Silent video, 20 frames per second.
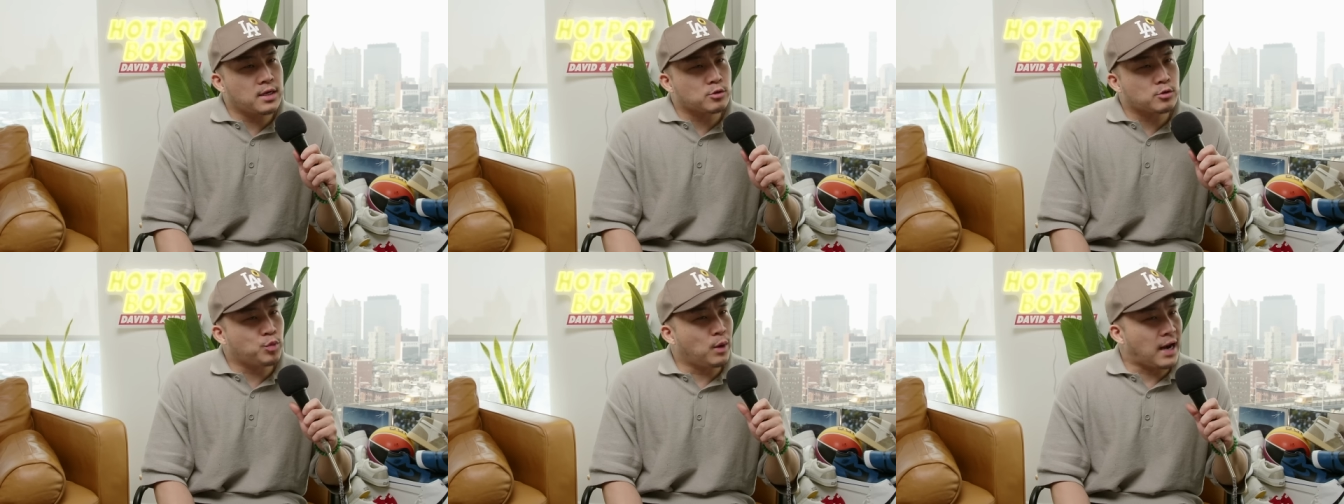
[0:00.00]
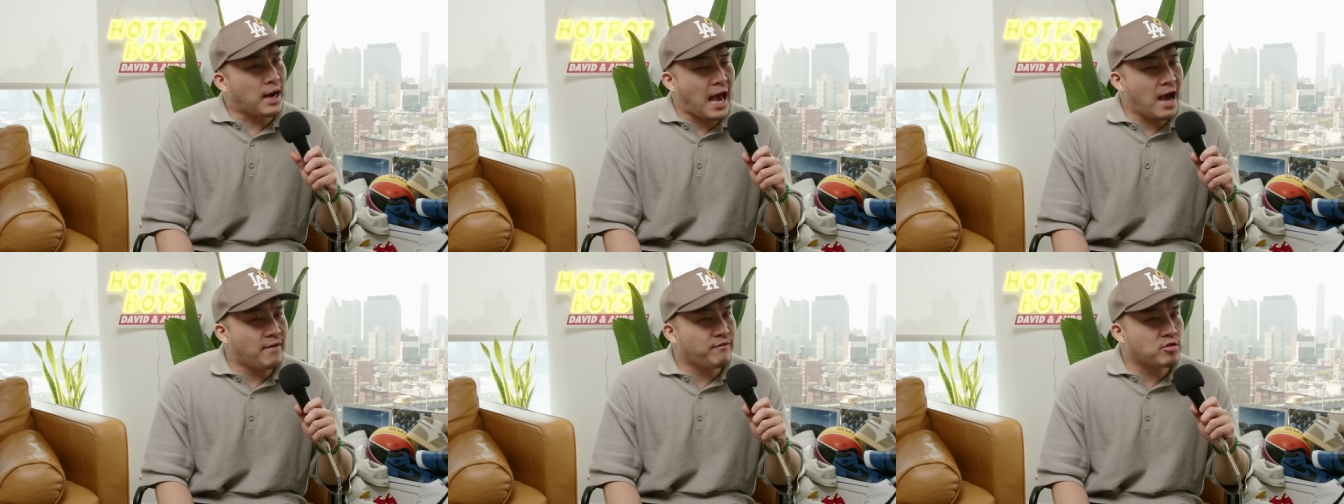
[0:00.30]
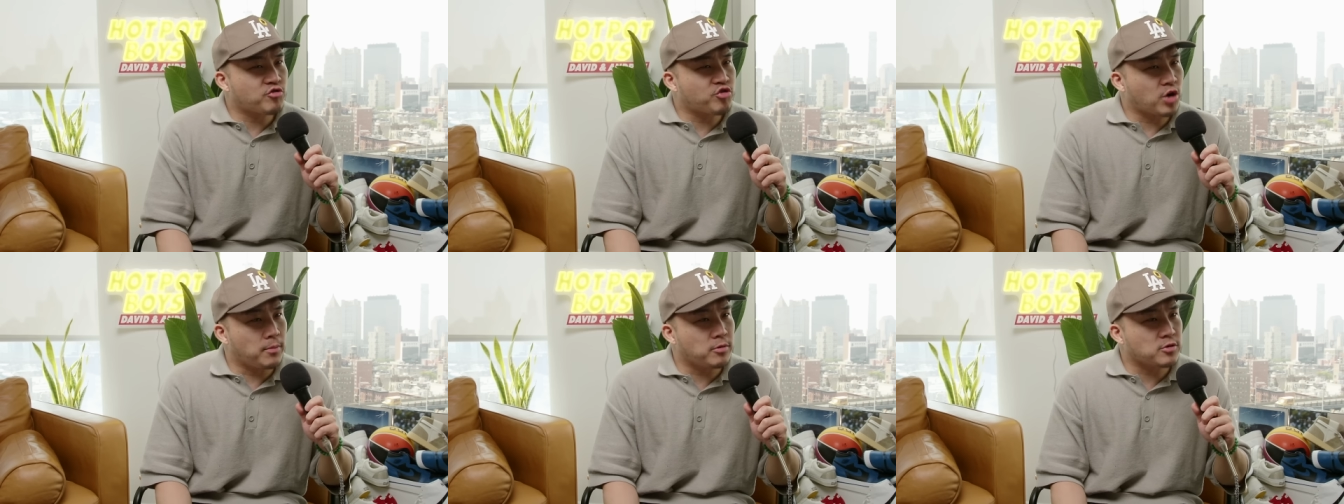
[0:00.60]
is what having
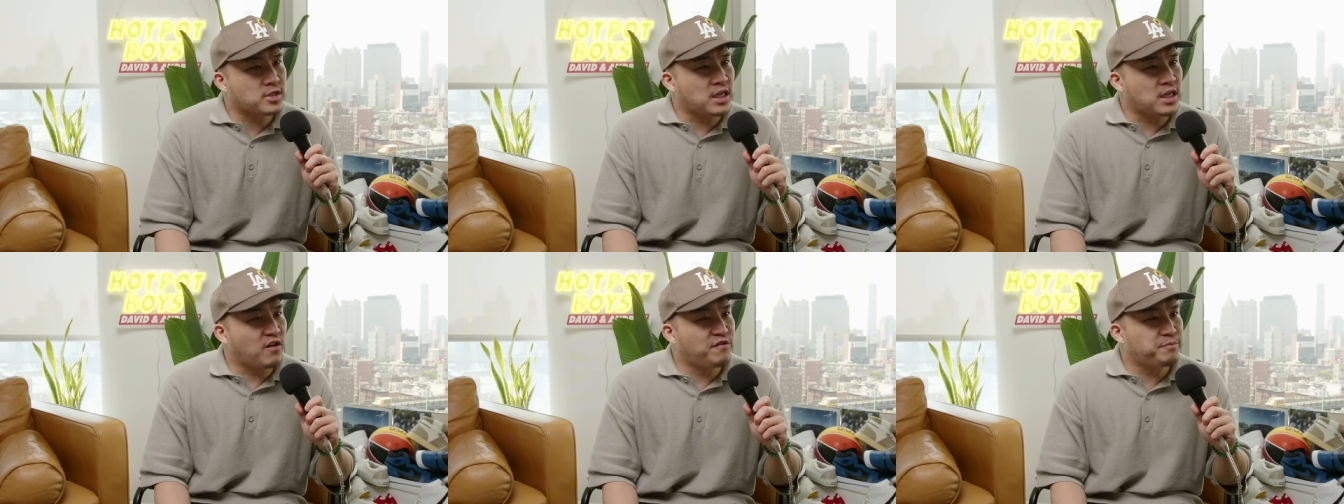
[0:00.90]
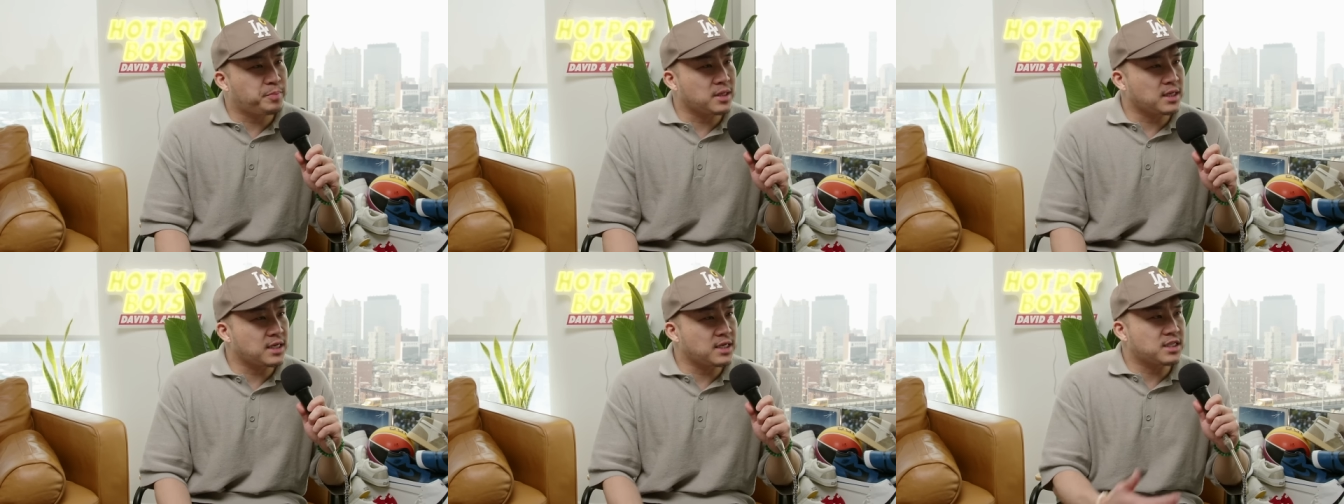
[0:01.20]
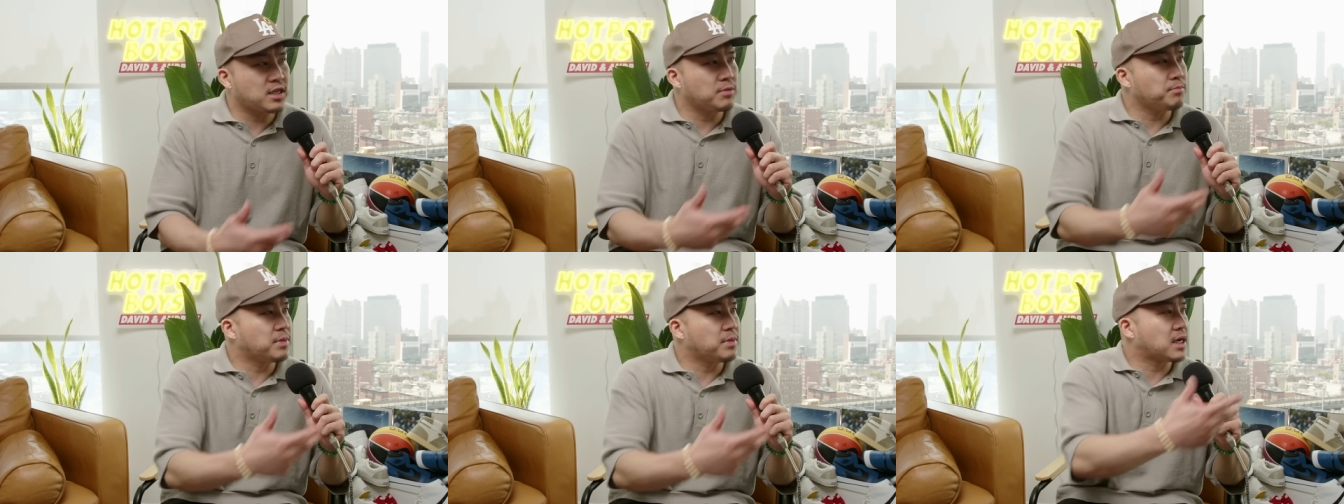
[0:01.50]
trouble self
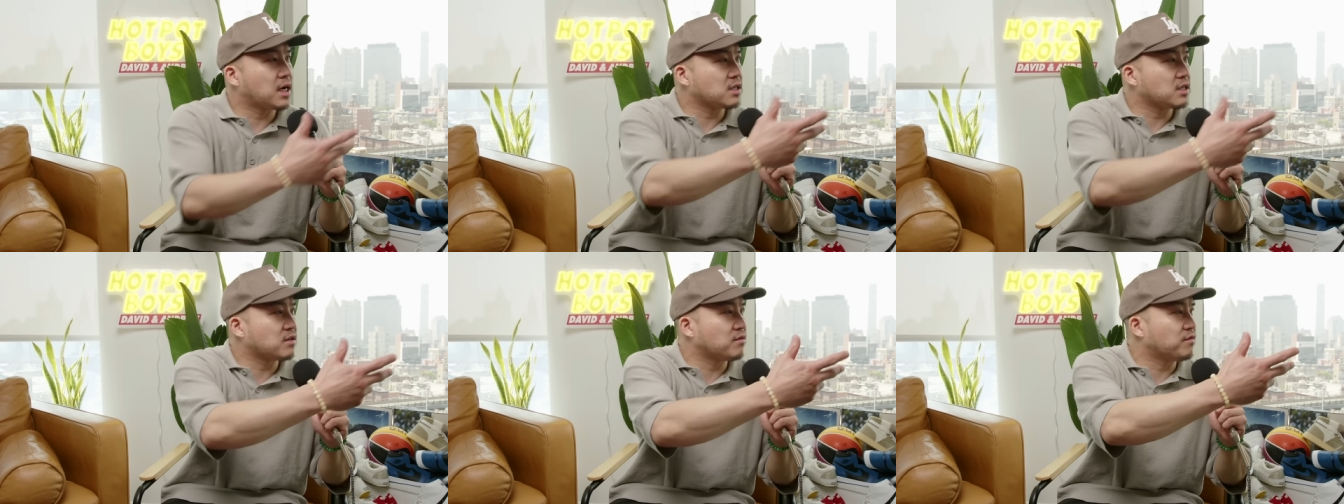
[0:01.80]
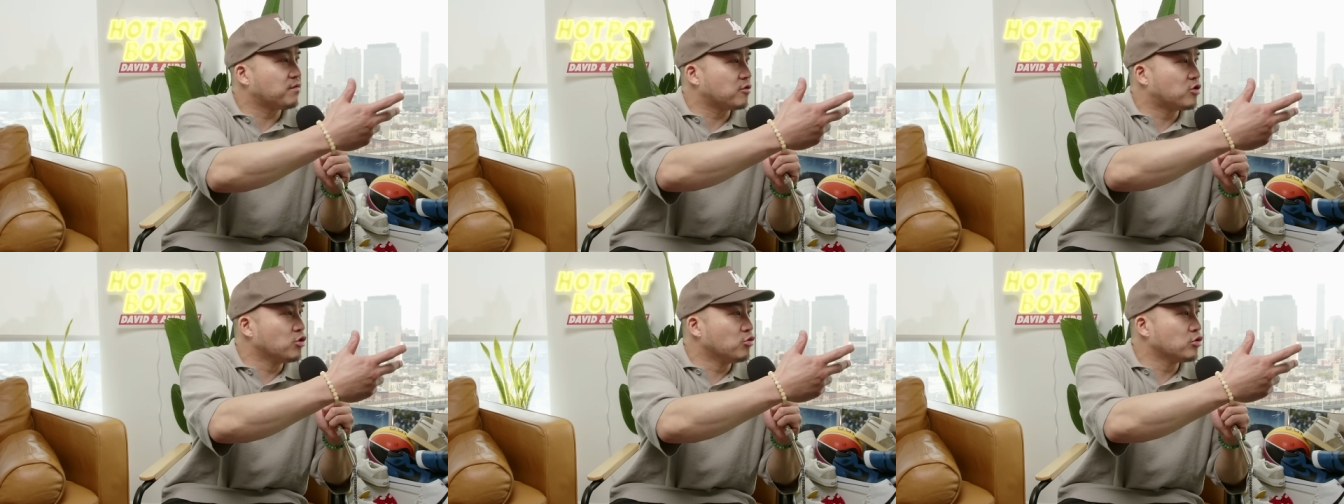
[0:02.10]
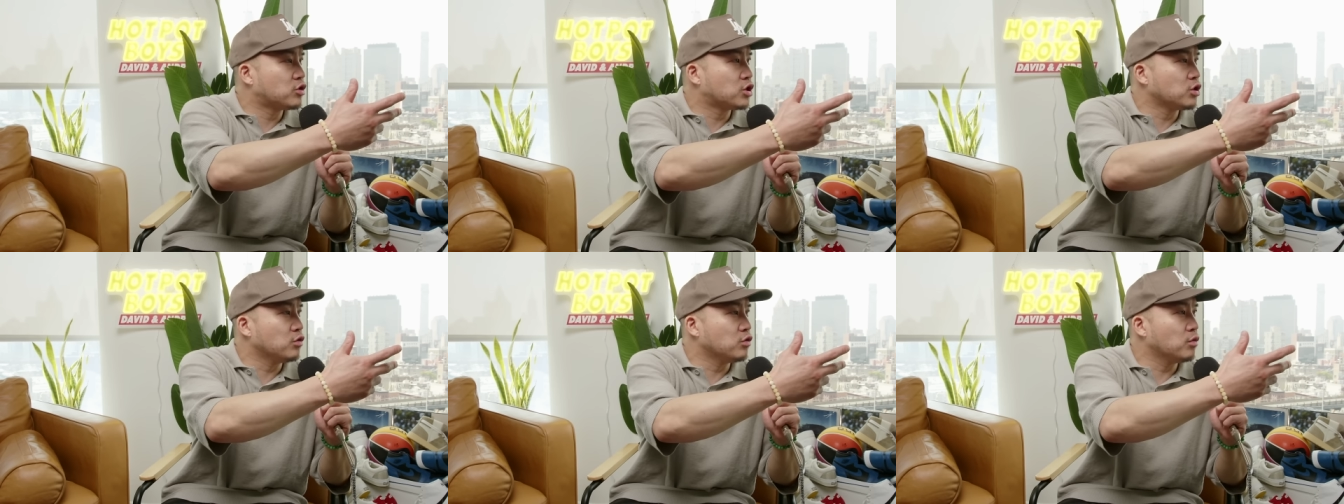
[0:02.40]
policing because of due
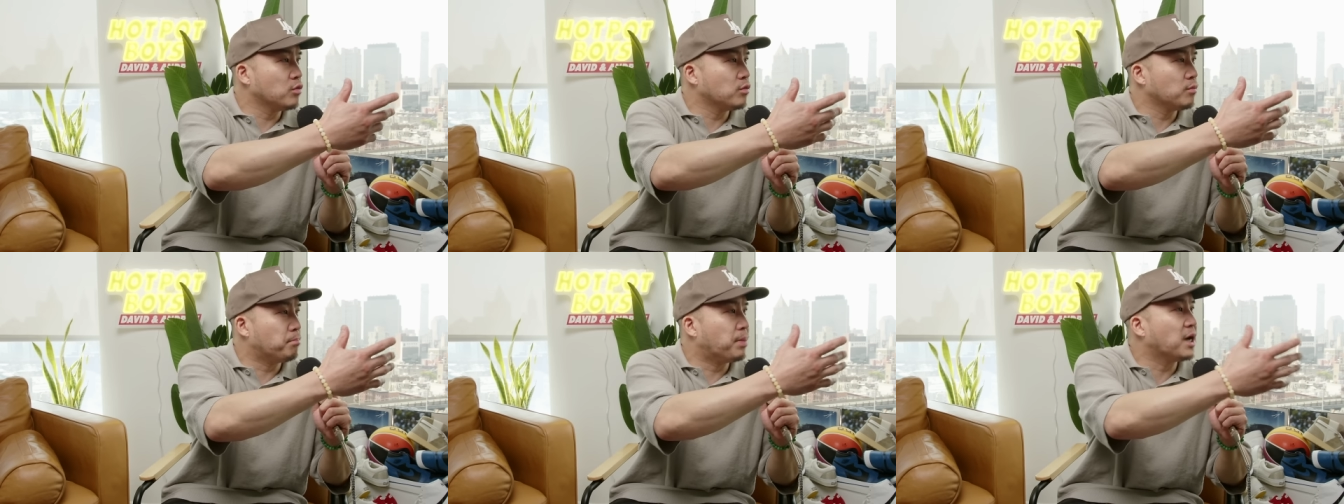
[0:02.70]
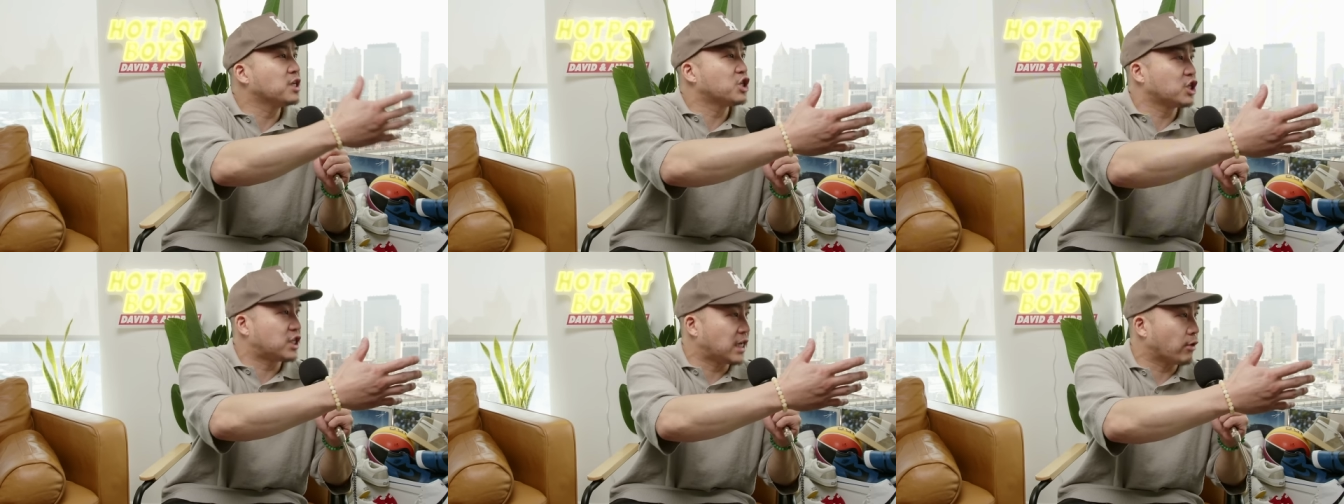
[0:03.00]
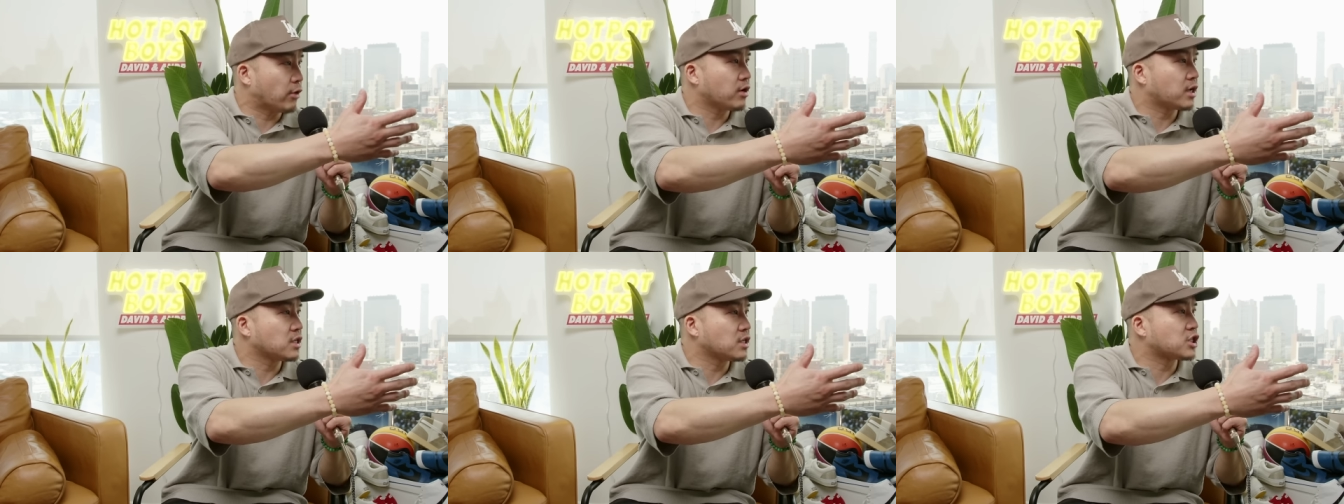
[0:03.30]
to
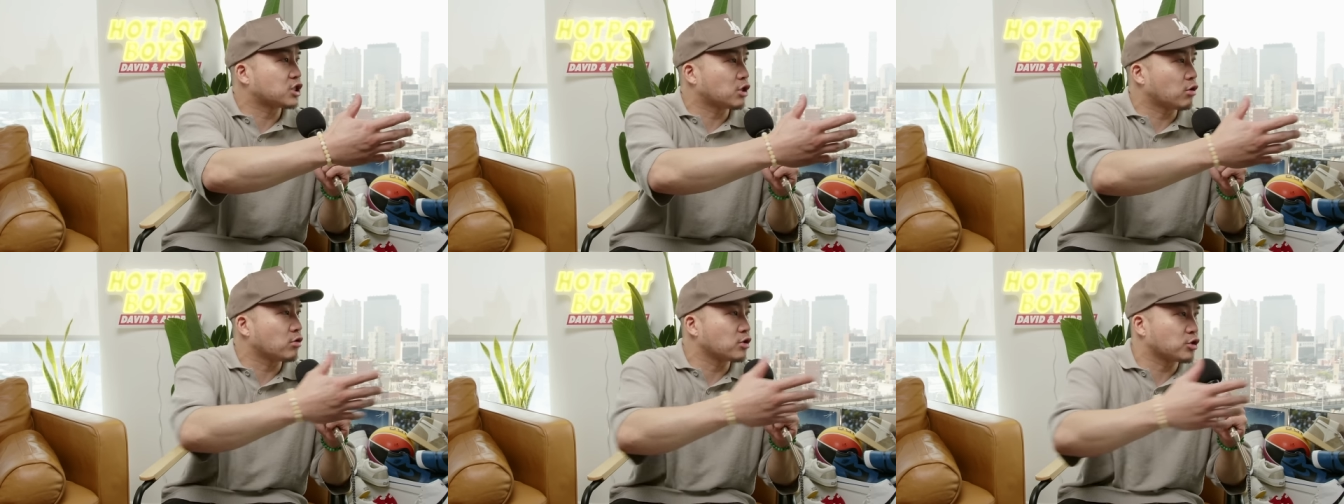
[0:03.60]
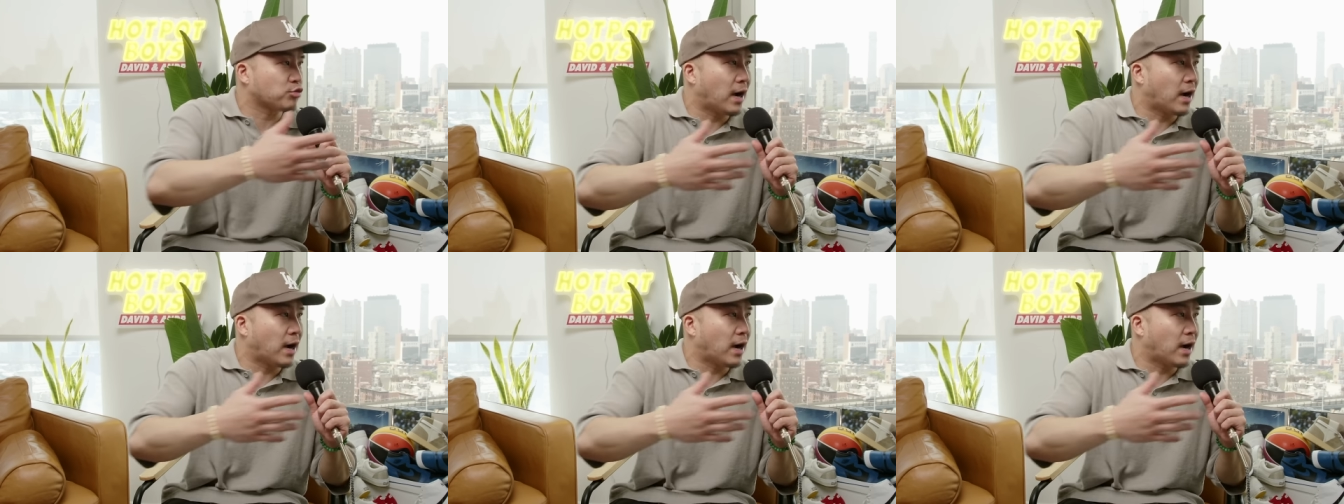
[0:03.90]
budgetary well, concerns,